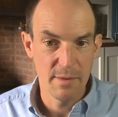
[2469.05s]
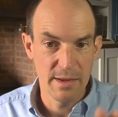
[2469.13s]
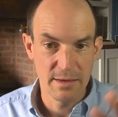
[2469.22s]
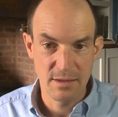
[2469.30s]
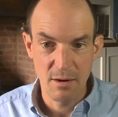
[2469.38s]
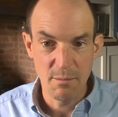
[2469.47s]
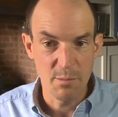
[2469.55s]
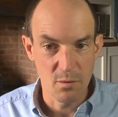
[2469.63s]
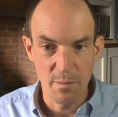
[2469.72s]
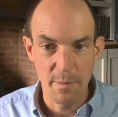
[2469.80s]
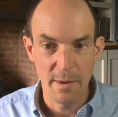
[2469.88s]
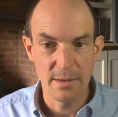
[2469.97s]

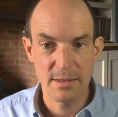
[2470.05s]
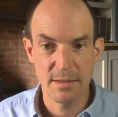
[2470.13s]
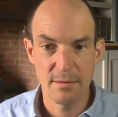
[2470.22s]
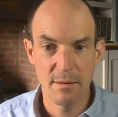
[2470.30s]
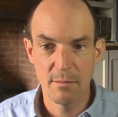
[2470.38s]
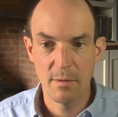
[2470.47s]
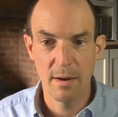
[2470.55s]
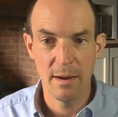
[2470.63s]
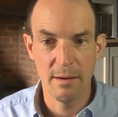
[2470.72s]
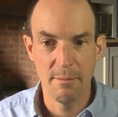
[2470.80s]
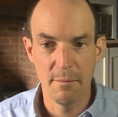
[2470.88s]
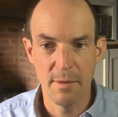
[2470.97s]
example, but
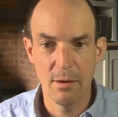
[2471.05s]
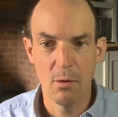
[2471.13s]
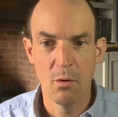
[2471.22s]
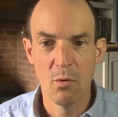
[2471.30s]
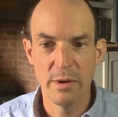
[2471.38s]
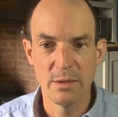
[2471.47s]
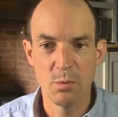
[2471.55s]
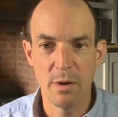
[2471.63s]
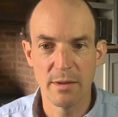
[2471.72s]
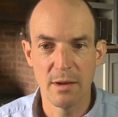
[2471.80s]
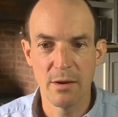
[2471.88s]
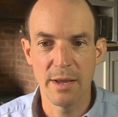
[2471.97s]
always
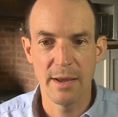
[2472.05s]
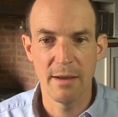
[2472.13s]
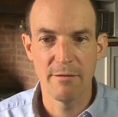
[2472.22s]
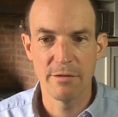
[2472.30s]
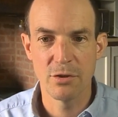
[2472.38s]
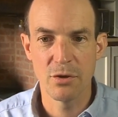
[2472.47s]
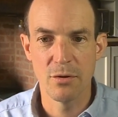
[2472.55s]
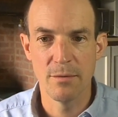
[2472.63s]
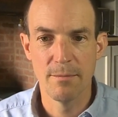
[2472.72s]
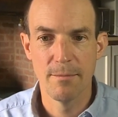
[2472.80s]
worth looking at for sure.